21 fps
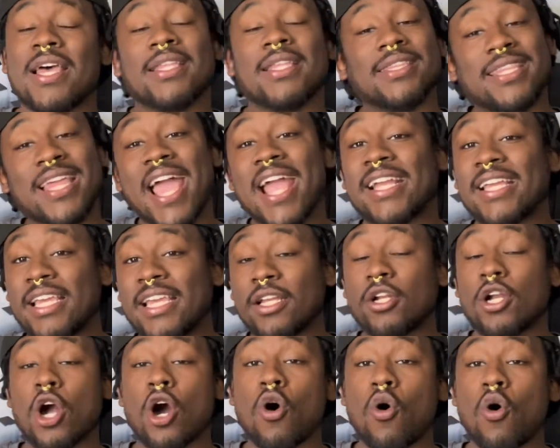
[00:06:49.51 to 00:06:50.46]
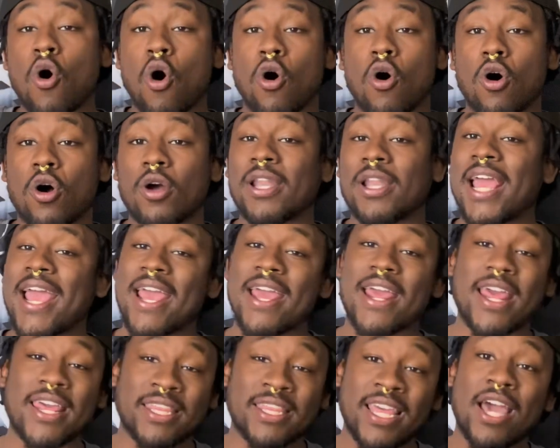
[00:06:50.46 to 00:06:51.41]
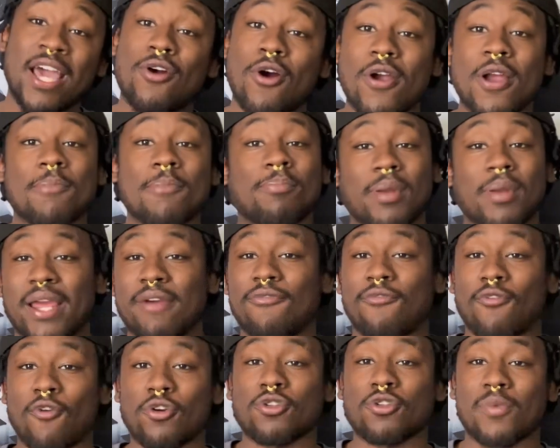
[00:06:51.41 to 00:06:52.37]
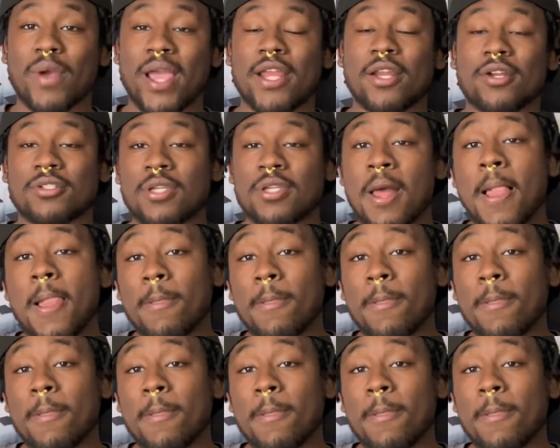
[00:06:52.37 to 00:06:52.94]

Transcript: that can go on and that are in play for the Raiders.